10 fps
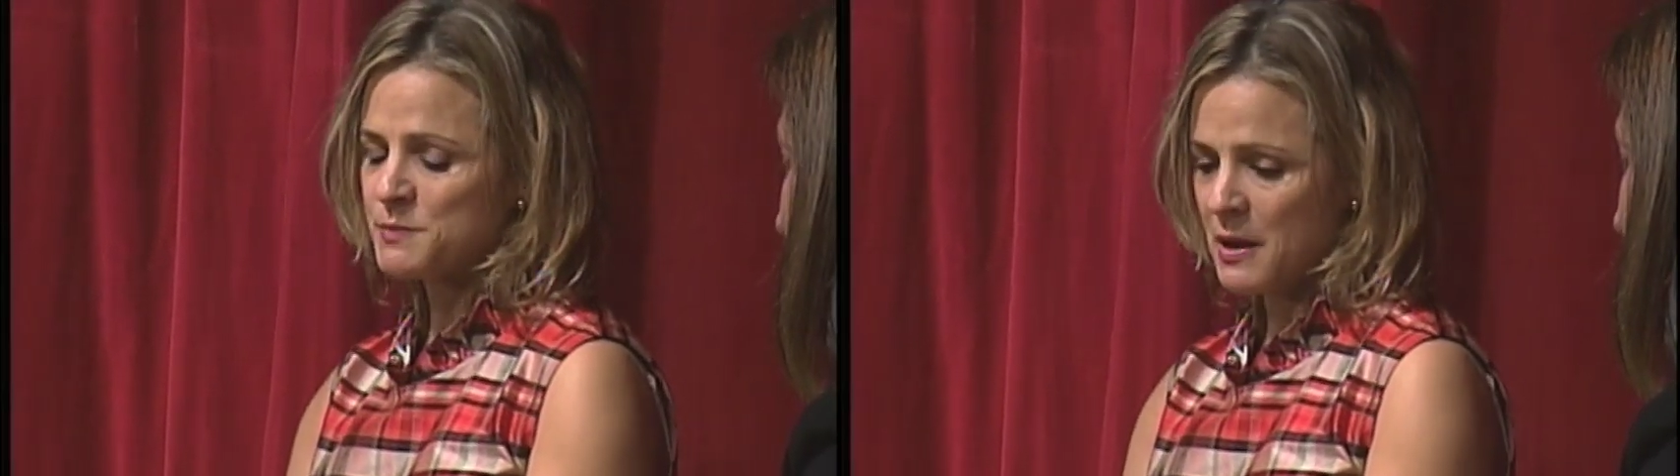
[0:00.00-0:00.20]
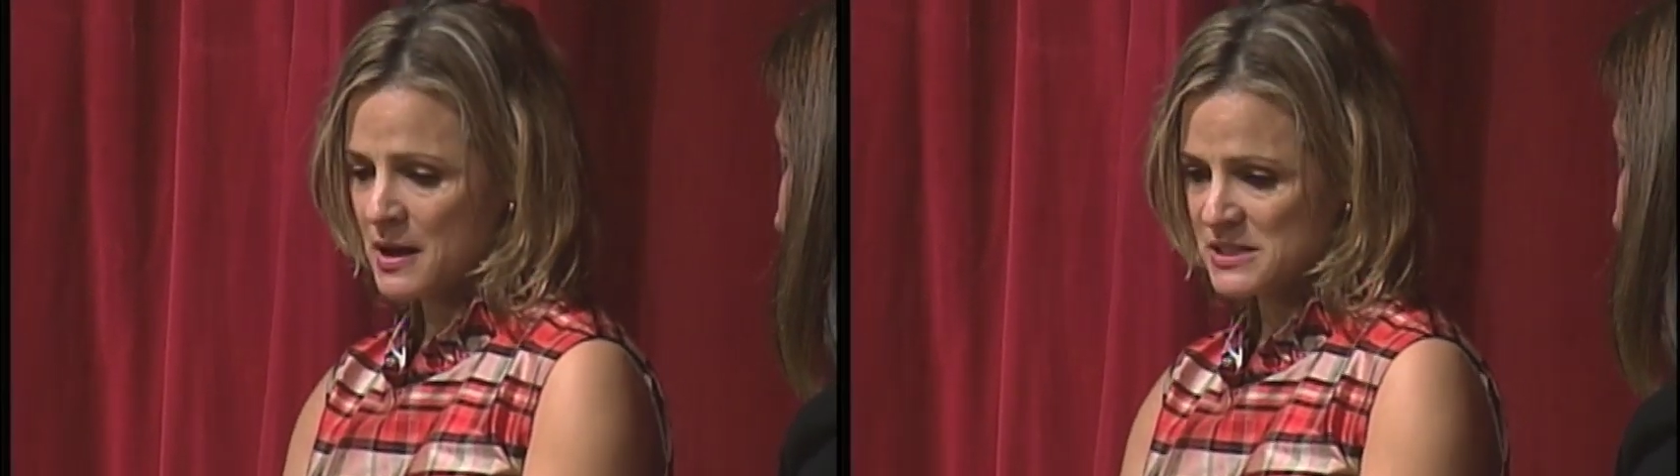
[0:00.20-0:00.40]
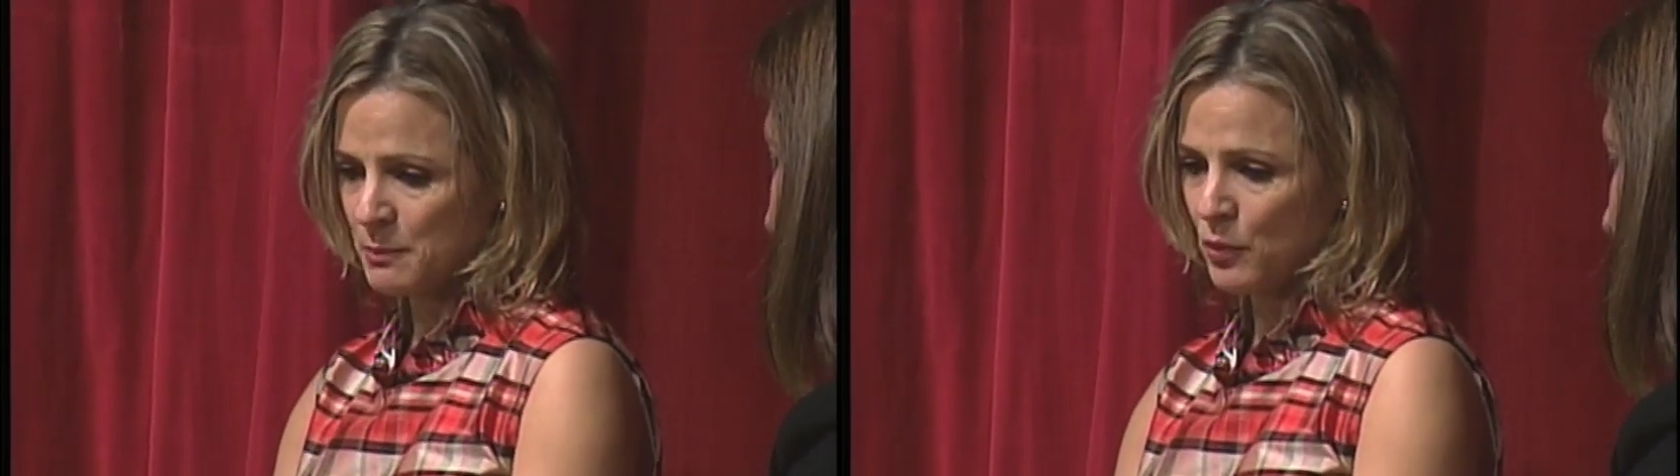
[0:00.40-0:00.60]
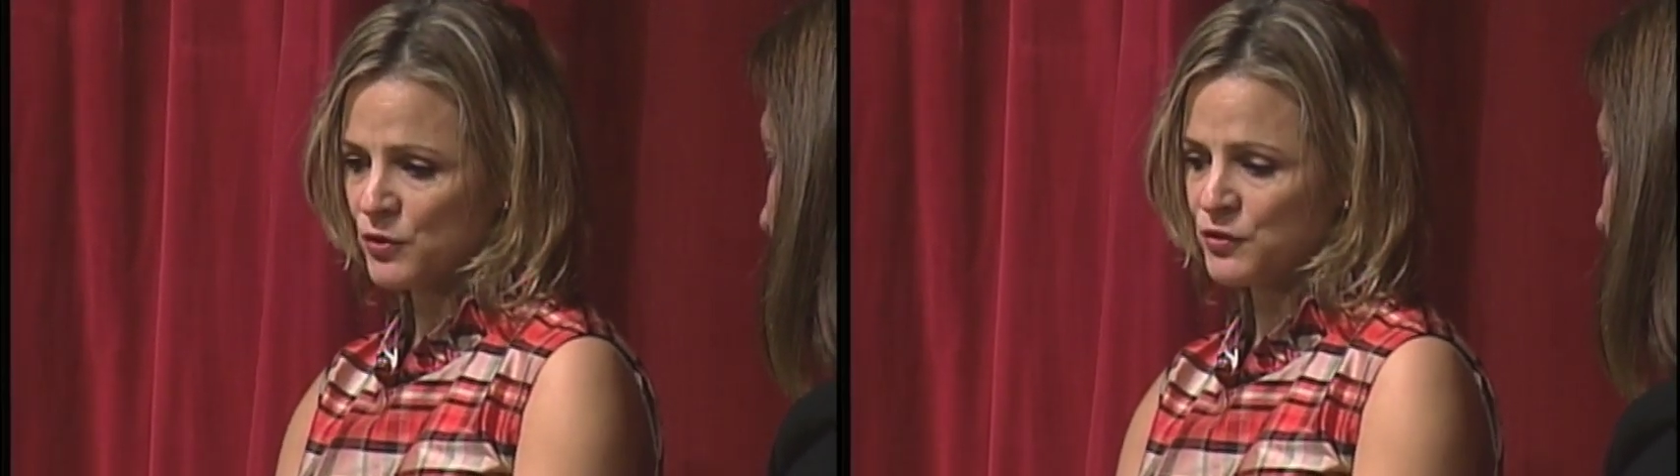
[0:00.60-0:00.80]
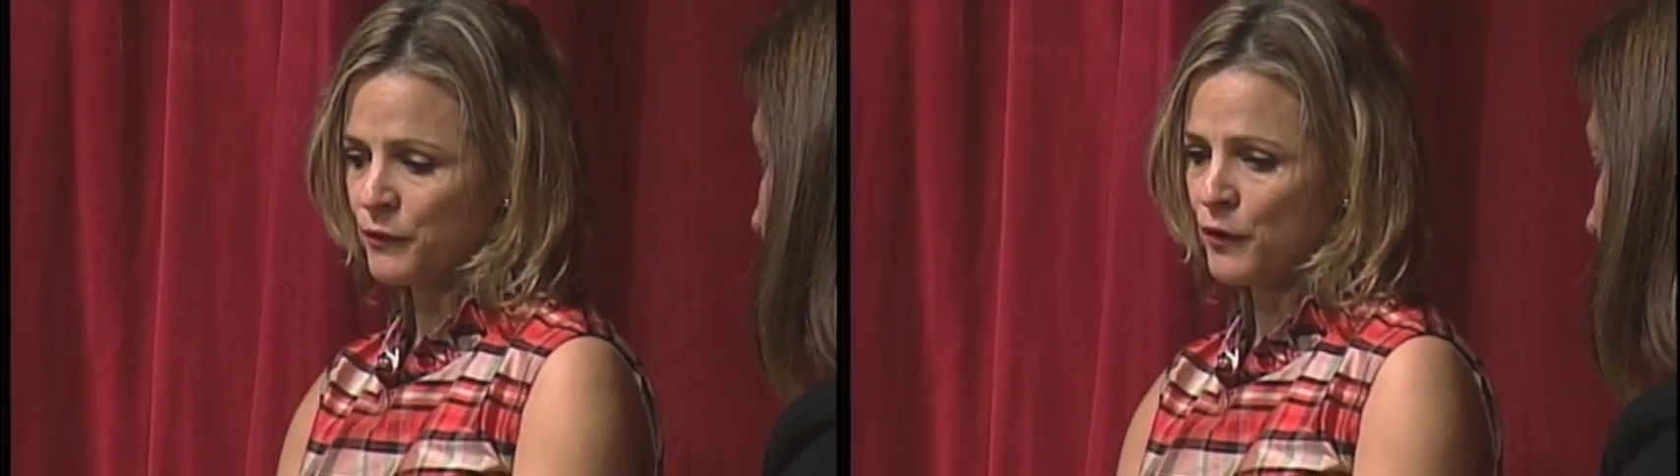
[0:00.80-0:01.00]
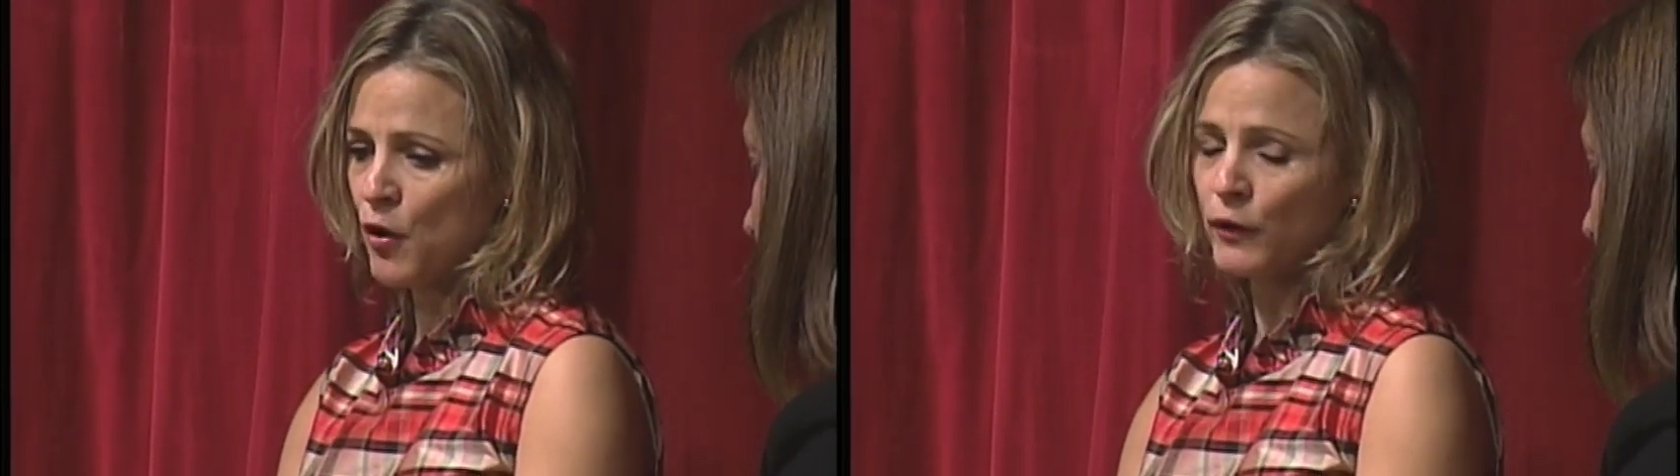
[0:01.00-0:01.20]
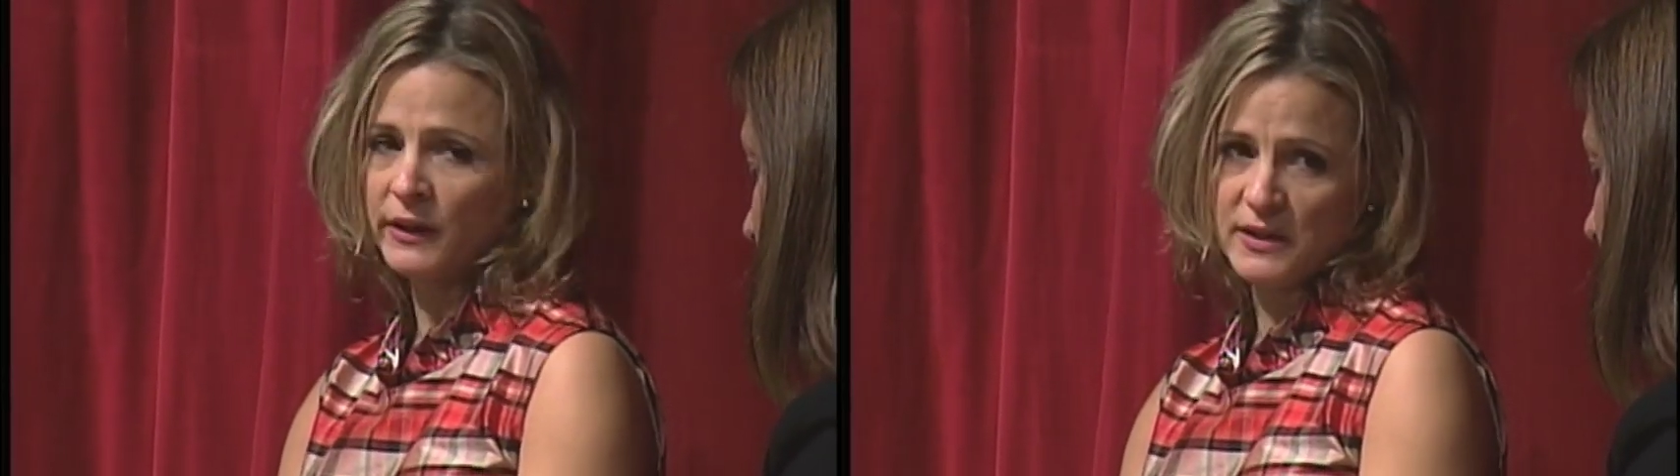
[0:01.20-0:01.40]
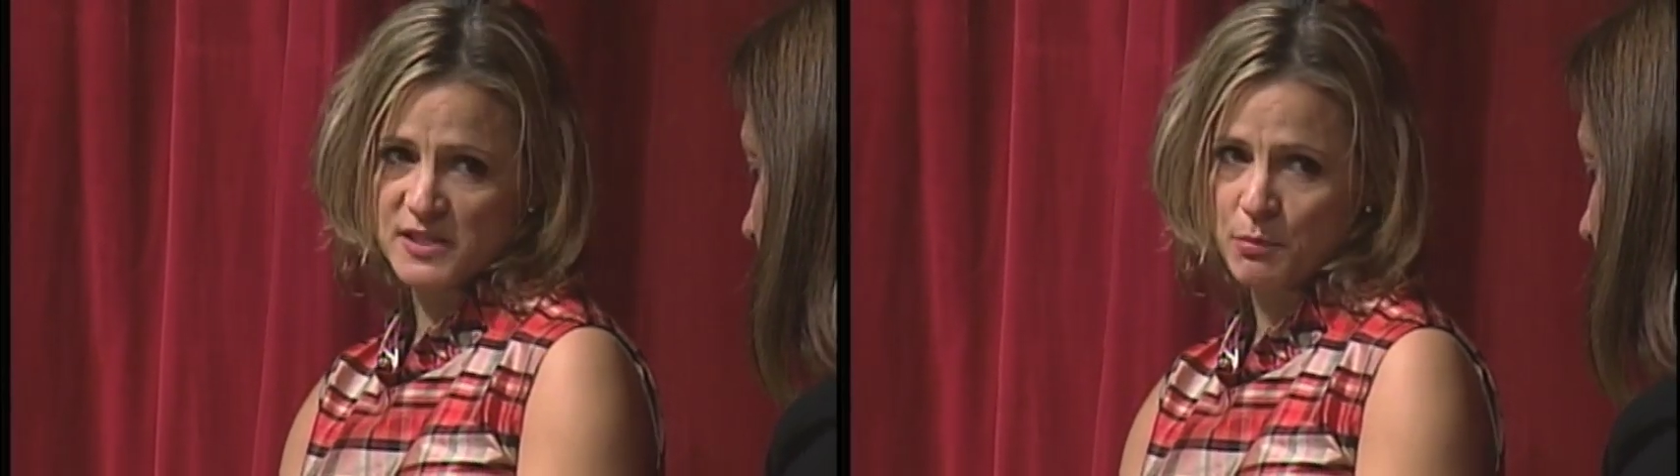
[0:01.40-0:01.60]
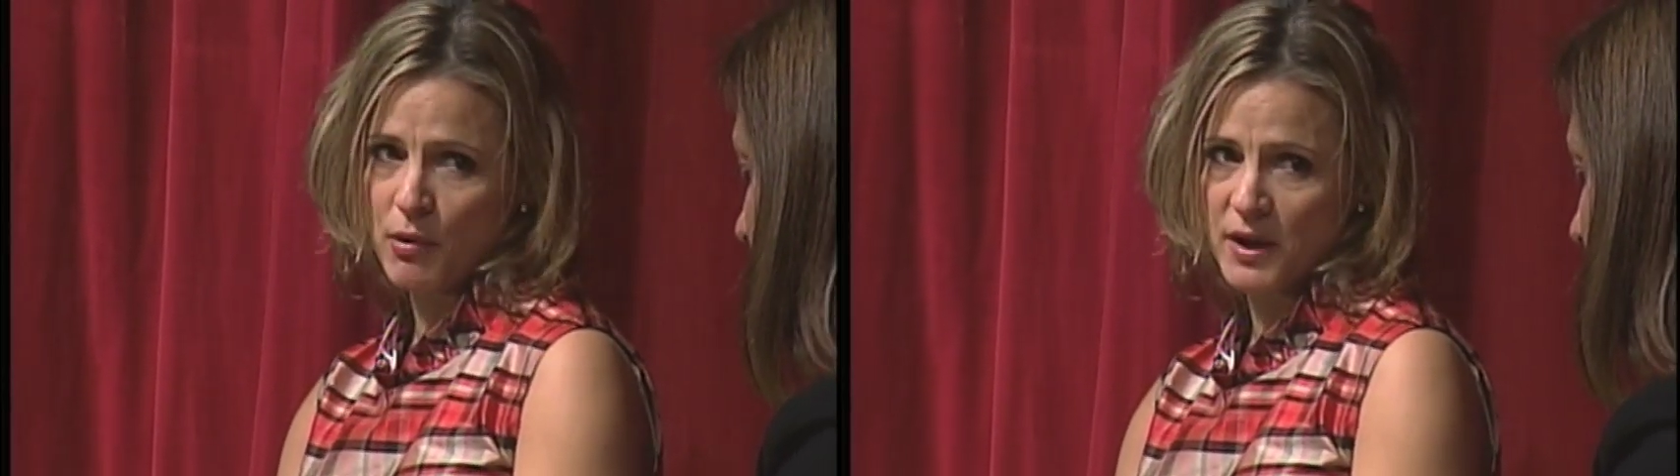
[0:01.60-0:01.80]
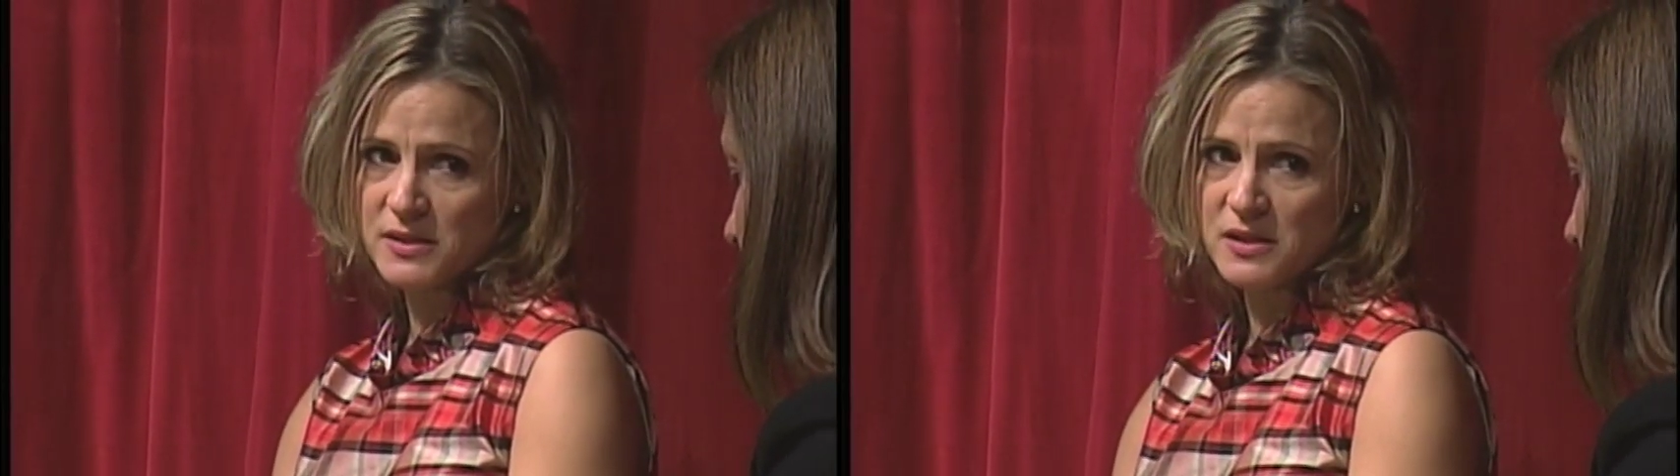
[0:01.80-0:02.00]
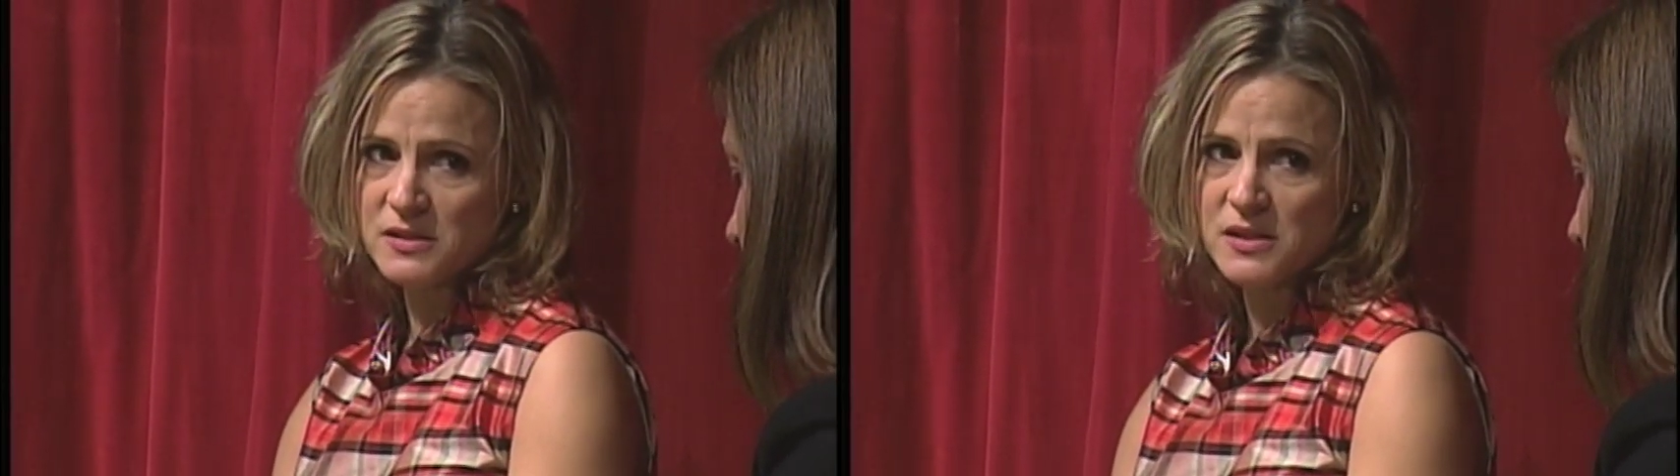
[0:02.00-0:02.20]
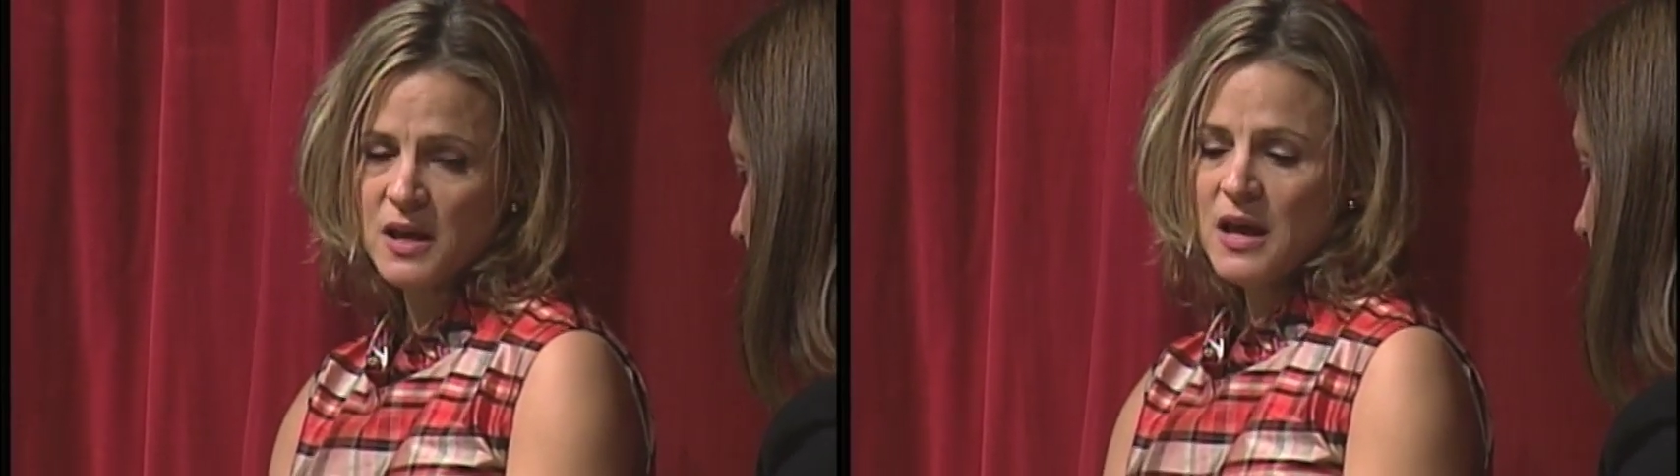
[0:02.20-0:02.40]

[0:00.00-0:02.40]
possible so there aren't any surprises.